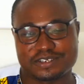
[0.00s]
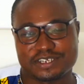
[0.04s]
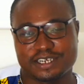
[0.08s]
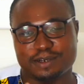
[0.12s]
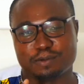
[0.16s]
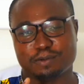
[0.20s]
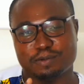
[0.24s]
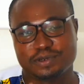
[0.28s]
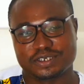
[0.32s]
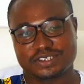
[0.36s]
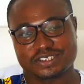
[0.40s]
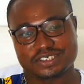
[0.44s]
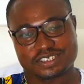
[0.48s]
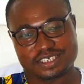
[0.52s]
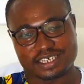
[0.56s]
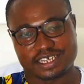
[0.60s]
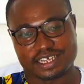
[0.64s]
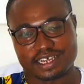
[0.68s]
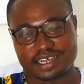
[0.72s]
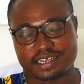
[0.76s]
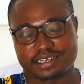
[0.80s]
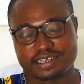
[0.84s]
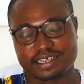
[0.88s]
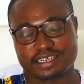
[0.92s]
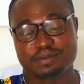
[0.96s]
I wish I
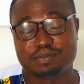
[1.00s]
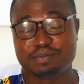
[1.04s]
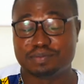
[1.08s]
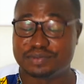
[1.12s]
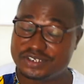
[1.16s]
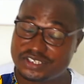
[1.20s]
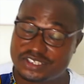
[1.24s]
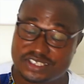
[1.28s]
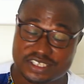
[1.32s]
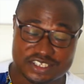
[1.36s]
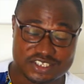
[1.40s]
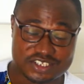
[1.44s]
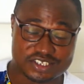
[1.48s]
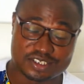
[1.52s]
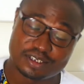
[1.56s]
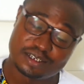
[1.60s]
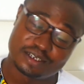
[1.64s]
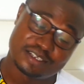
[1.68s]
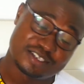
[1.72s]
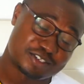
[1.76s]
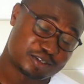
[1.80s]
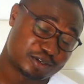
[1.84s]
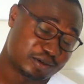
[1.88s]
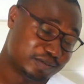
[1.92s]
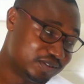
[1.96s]
had done business
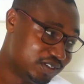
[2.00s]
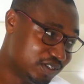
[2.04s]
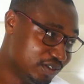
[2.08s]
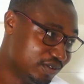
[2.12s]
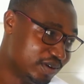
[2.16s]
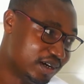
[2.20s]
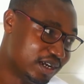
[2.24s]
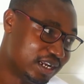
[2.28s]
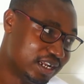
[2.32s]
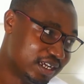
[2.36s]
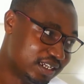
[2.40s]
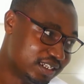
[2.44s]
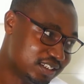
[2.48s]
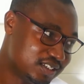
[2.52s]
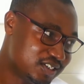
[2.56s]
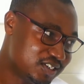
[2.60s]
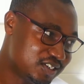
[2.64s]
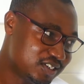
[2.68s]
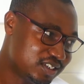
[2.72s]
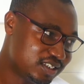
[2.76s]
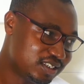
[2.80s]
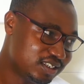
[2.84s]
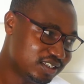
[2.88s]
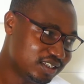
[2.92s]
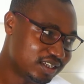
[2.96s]
in sort of general
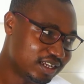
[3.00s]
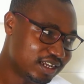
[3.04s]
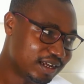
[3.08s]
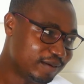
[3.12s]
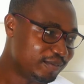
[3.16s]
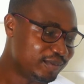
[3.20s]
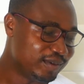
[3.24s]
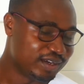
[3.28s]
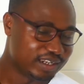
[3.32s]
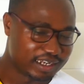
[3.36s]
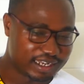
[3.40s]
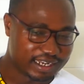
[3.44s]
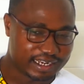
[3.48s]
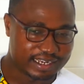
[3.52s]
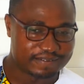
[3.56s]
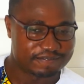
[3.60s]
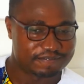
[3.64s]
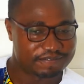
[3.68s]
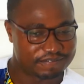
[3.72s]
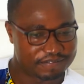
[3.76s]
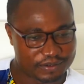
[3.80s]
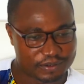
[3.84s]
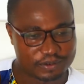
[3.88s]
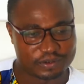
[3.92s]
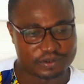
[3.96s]
arts. I
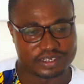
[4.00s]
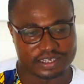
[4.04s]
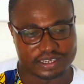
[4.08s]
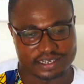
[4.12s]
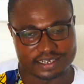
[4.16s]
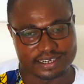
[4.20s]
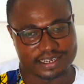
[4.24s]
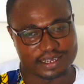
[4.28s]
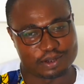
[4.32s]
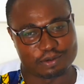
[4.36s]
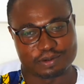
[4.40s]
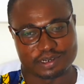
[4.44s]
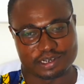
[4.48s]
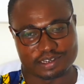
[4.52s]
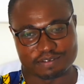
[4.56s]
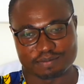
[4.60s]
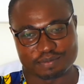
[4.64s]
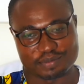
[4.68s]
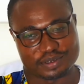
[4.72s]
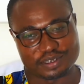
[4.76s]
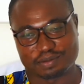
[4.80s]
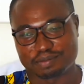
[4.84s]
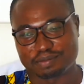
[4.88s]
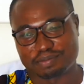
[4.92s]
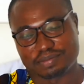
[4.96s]
feel that would have
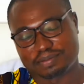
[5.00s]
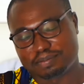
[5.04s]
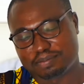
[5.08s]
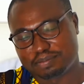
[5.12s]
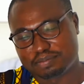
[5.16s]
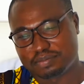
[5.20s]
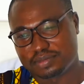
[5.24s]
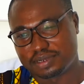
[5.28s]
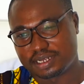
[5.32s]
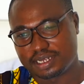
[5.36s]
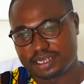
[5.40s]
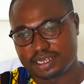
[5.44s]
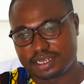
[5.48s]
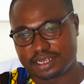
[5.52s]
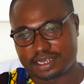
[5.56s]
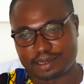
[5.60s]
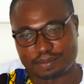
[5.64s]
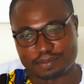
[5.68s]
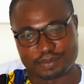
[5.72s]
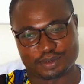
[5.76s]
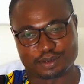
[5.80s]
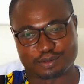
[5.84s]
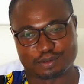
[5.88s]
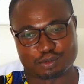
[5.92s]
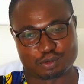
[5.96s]
been, but
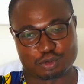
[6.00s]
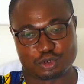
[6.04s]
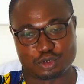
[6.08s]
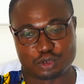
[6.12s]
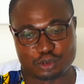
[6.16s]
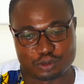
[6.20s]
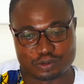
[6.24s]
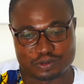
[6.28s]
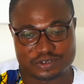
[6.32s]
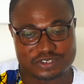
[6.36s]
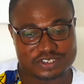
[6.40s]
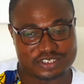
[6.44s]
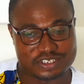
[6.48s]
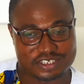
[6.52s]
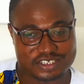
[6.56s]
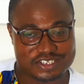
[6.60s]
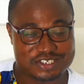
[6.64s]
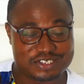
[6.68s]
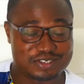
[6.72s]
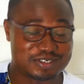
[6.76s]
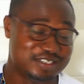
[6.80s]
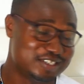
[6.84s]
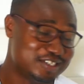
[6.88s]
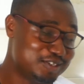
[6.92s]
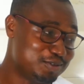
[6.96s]
who knows?
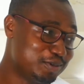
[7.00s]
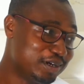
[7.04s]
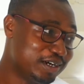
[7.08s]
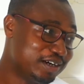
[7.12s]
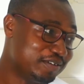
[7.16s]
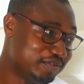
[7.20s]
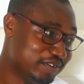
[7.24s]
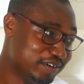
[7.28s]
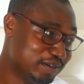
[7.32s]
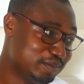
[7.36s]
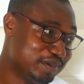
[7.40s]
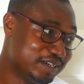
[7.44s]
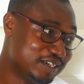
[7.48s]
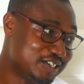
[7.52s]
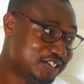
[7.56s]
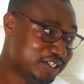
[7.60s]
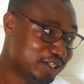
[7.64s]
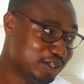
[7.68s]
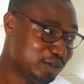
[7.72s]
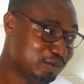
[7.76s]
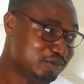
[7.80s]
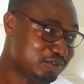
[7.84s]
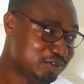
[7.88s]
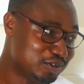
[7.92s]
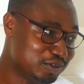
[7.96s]
This is where I find
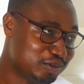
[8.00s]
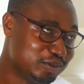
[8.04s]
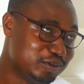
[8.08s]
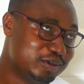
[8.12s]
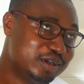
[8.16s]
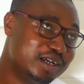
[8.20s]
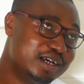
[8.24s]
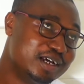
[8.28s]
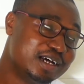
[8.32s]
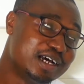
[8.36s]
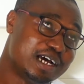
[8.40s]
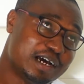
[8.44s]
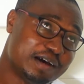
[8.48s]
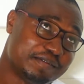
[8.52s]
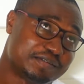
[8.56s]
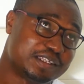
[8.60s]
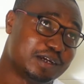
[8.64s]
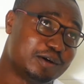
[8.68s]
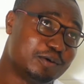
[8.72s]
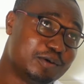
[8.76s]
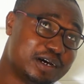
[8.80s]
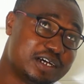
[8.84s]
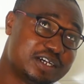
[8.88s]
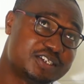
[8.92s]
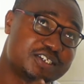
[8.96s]
myself. So
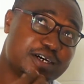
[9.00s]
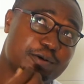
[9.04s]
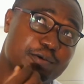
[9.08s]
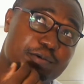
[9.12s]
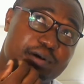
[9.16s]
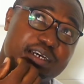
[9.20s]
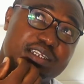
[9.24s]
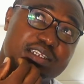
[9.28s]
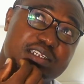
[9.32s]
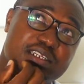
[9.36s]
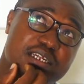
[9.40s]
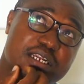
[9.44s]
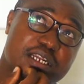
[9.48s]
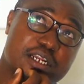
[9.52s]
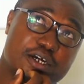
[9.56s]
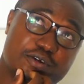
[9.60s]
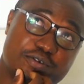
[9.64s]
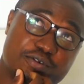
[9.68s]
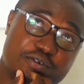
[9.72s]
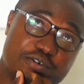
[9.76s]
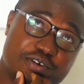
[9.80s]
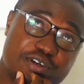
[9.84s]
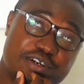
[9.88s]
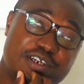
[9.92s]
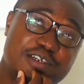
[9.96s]
afterwards, I worked in a
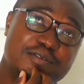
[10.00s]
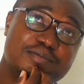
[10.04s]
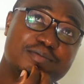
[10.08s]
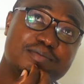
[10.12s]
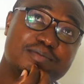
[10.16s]
laundry.